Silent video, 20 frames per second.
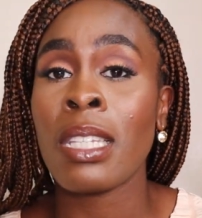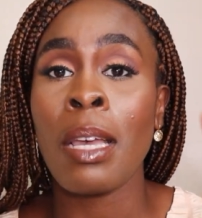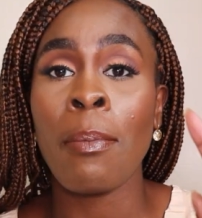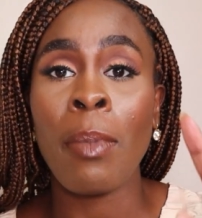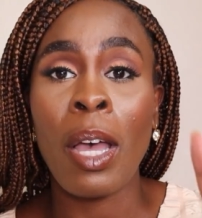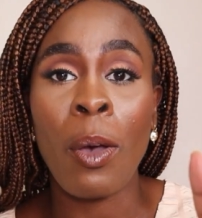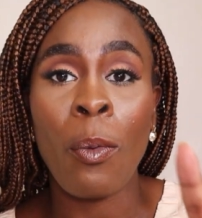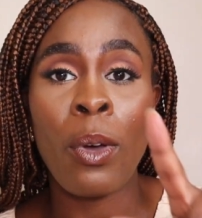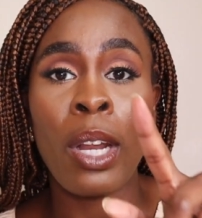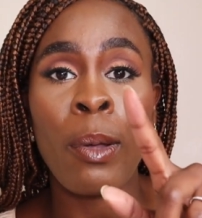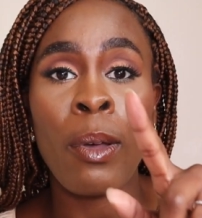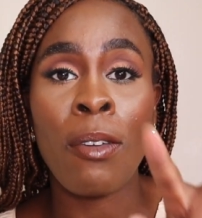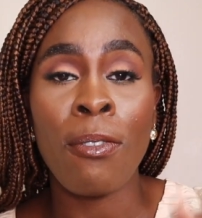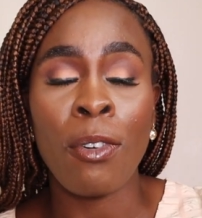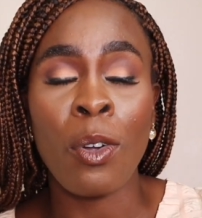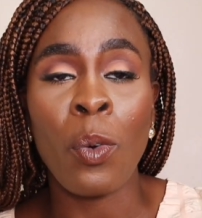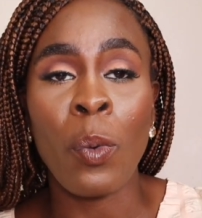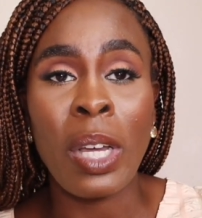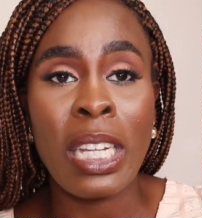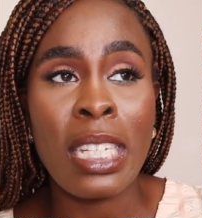I went away for
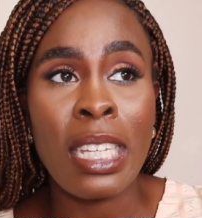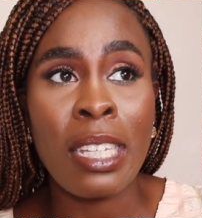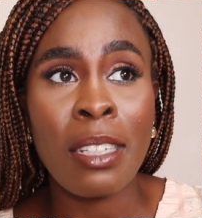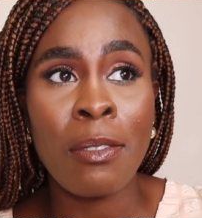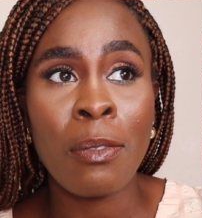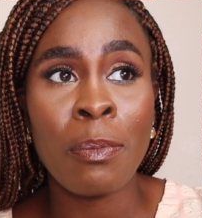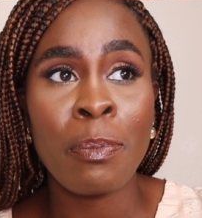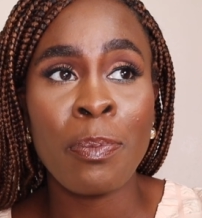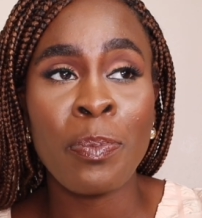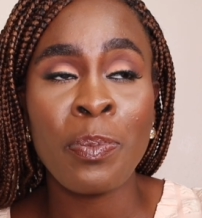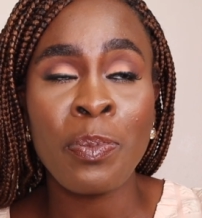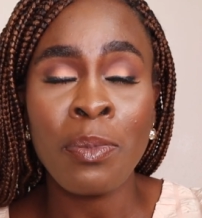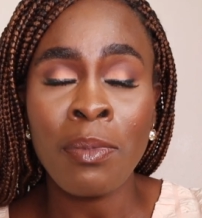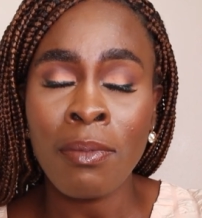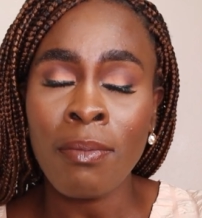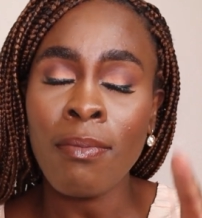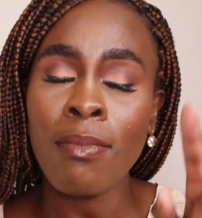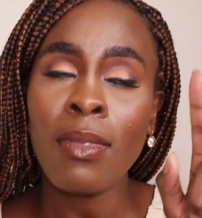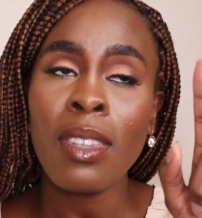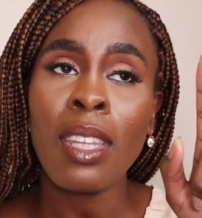a wedding,
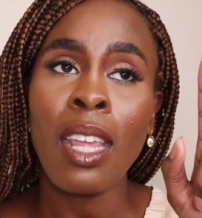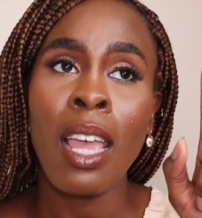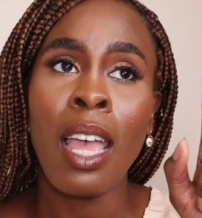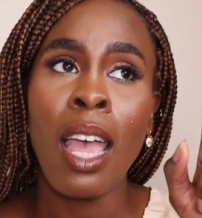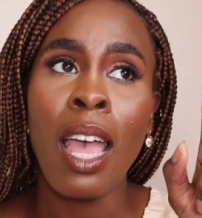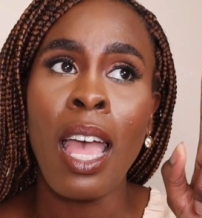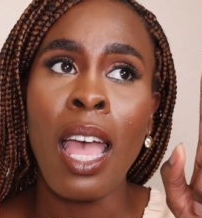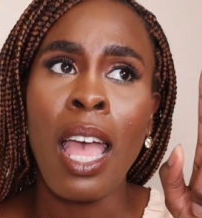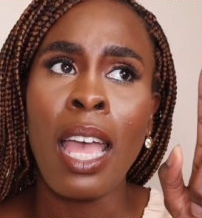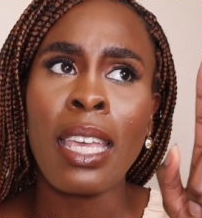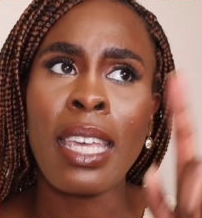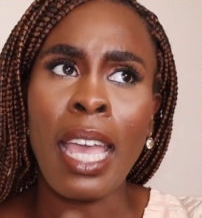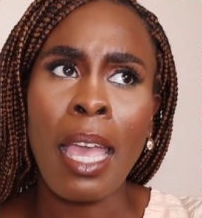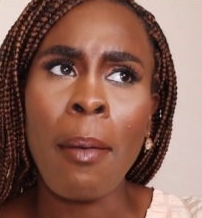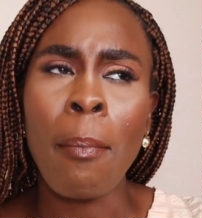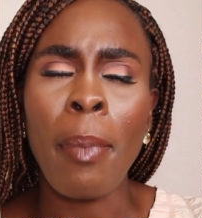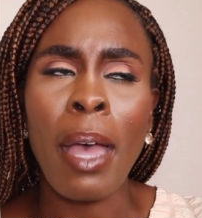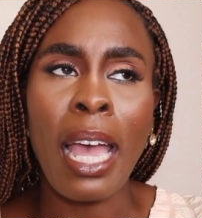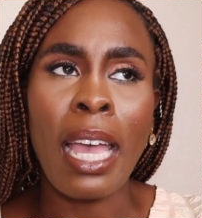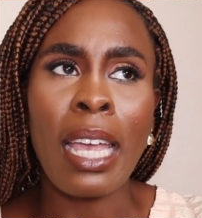
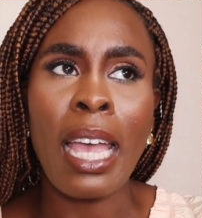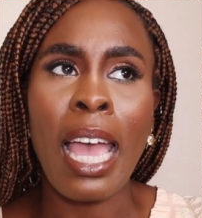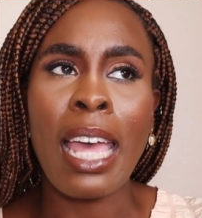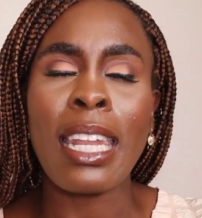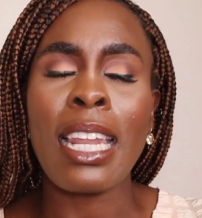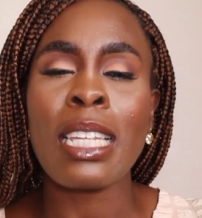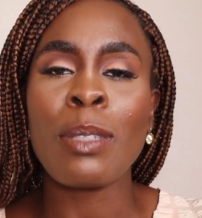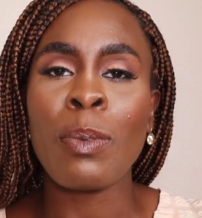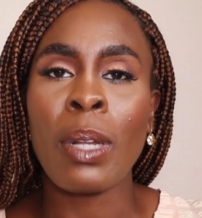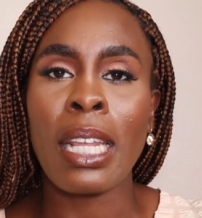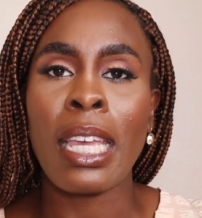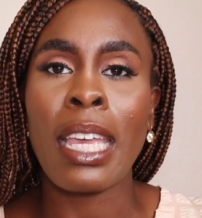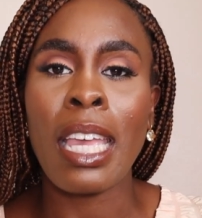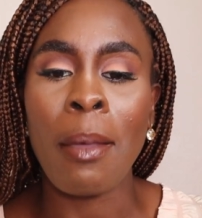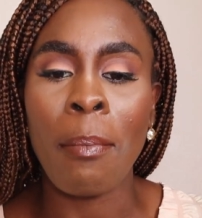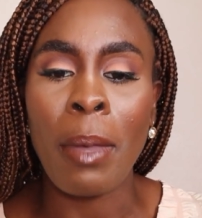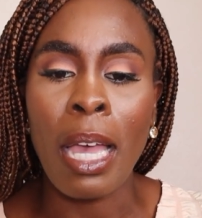came back, and that's when it hit me.